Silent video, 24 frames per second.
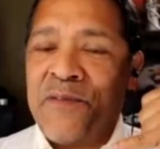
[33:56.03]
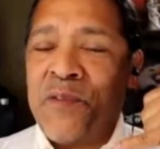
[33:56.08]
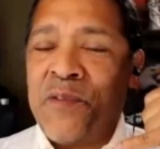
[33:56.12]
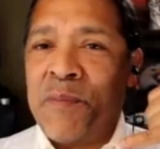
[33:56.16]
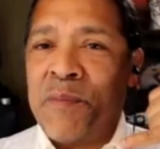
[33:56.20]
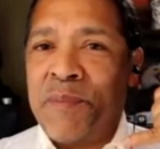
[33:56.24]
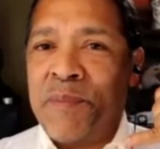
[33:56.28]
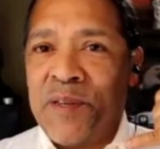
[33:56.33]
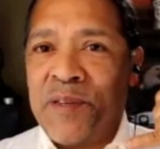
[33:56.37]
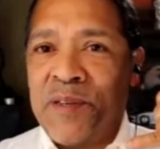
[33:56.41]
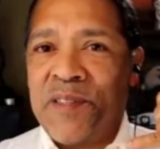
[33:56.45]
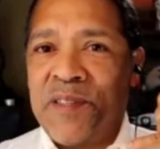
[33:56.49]

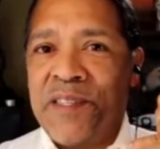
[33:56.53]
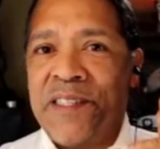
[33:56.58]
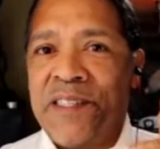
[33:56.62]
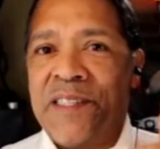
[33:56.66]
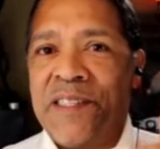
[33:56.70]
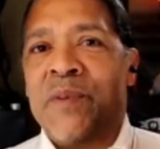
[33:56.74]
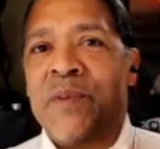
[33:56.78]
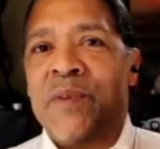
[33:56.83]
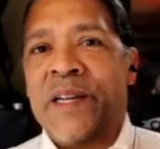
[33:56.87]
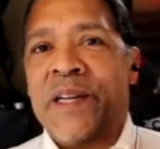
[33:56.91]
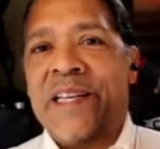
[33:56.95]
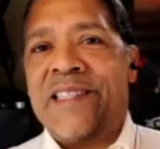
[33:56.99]
Bill
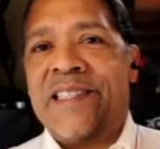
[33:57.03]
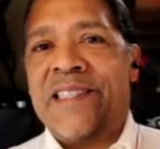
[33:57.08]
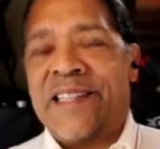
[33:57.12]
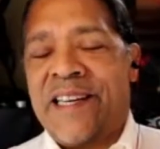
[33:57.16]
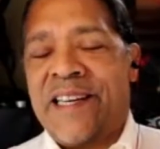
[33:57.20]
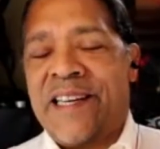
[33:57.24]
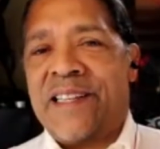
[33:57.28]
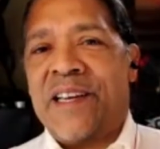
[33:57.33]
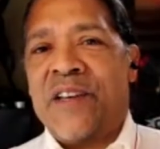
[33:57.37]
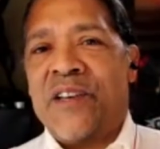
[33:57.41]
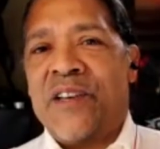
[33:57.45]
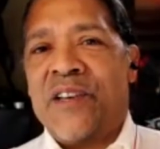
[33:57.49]
Clinton, when he
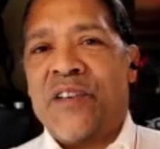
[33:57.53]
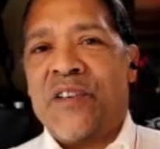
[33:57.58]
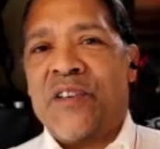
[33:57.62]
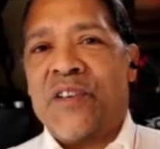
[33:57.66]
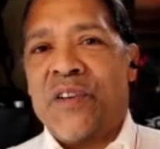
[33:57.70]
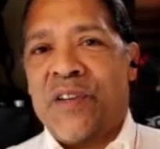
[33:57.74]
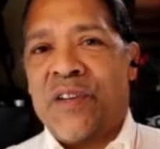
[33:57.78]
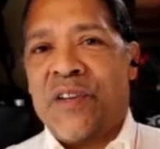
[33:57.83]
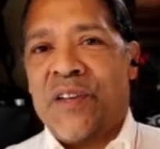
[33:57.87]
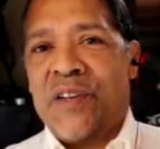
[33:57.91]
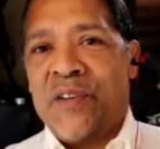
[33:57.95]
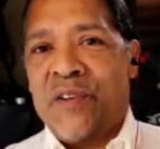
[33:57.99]
sent
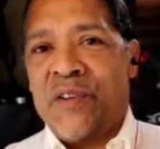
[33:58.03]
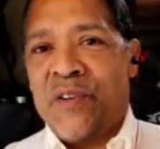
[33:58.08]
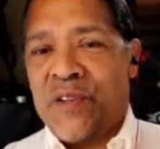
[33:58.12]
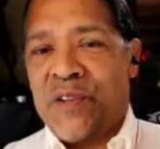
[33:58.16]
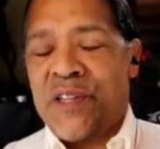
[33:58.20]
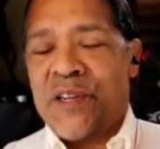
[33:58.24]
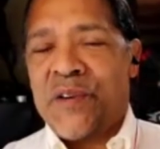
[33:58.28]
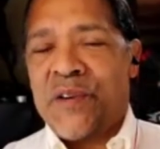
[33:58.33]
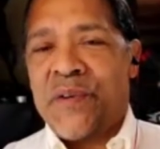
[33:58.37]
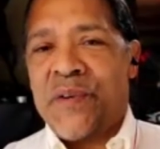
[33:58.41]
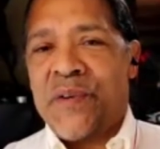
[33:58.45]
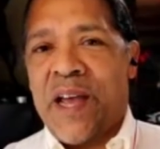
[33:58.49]

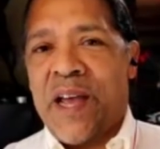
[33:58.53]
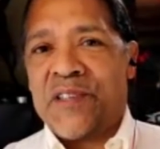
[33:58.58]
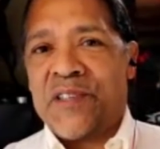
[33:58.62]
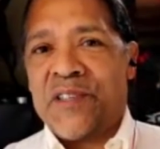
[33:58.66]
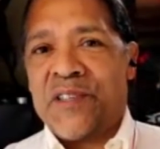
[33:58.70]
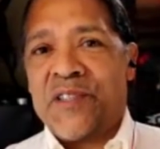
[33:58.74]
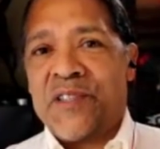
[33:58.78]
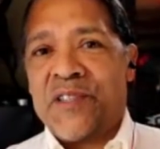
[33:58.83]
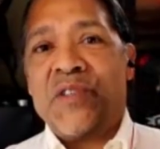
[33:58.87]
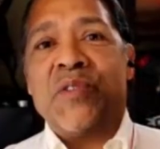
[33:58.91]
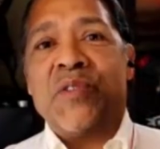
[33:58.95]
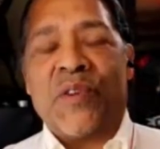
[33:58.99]
nuclear
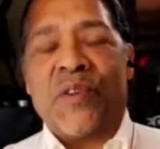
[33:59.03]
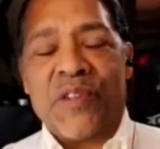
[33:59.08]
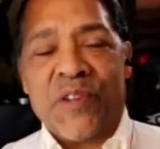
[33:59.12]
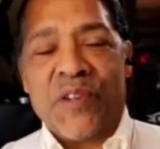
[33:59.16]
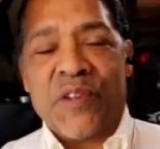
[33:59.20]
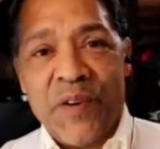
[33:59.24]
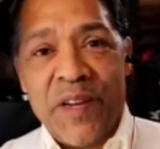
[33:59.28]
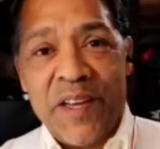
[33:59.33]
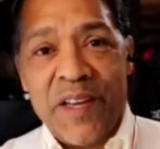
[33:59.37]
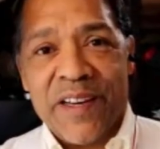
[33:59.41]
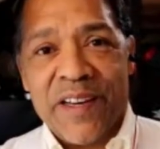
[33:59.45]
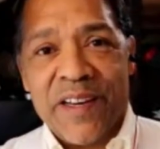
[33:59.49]
reactors to North
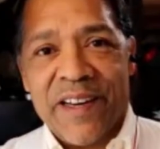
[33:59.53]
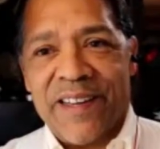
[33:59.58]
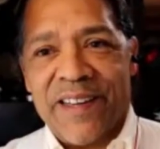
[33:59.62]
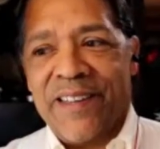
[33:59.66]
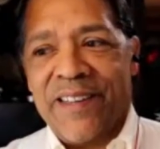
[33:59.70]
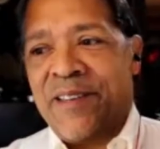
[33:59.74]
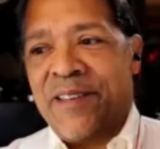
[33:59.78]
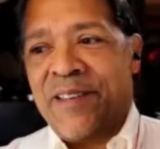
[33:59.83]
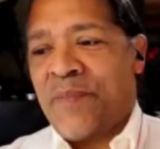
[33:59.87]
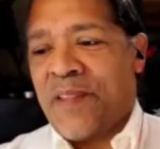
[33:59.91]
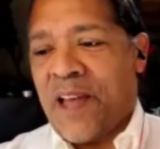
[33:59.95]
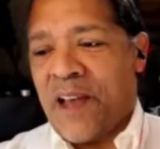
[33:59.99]
Korea. How